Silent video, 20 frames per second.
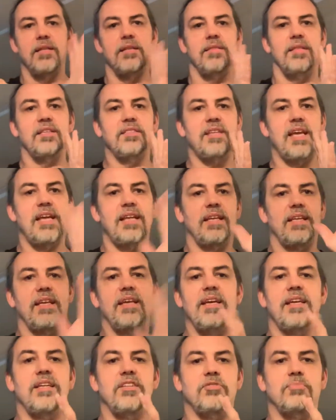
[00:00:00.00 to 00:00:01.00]
This hand
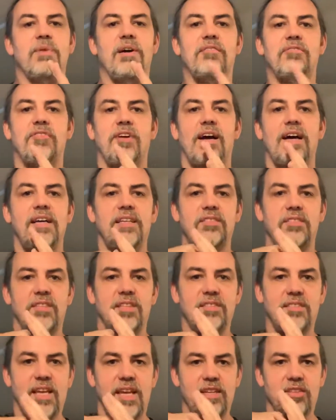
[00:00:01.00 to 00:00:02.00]
again is my vise.
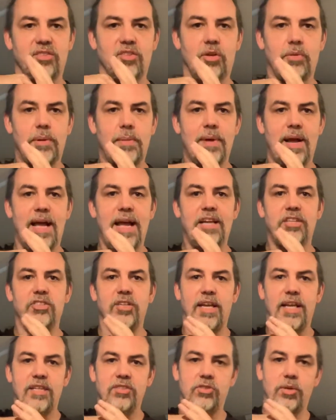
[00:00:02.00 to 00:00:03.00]
This hand is going to be my action hand.